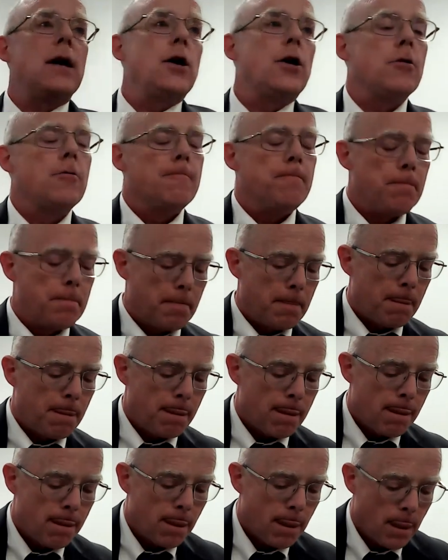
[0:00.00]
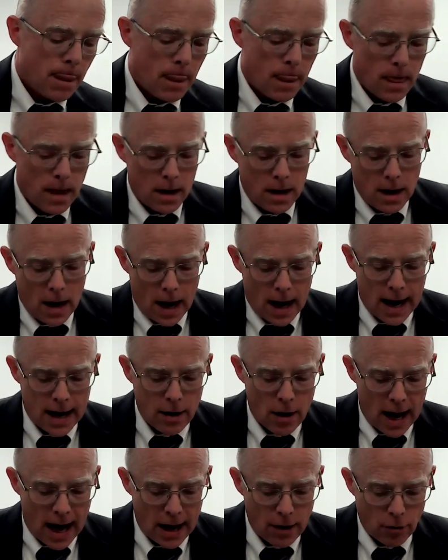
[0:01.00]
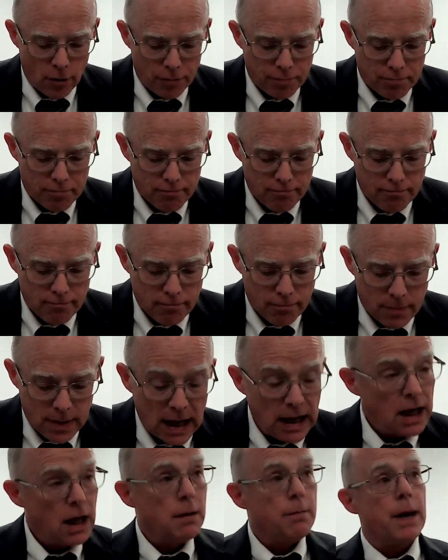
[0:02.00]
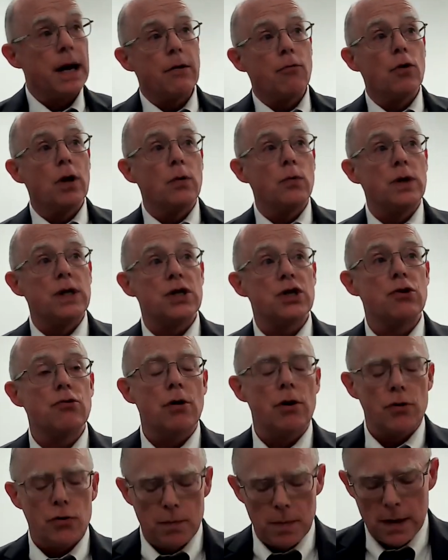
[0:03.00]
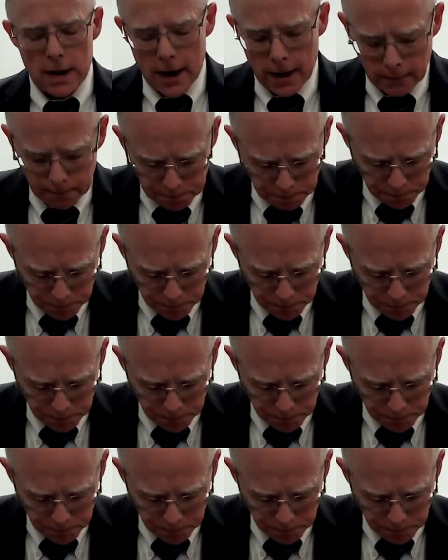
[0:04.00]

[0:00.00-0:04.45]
note, I don't, I don't think anybody really would disagree with me there.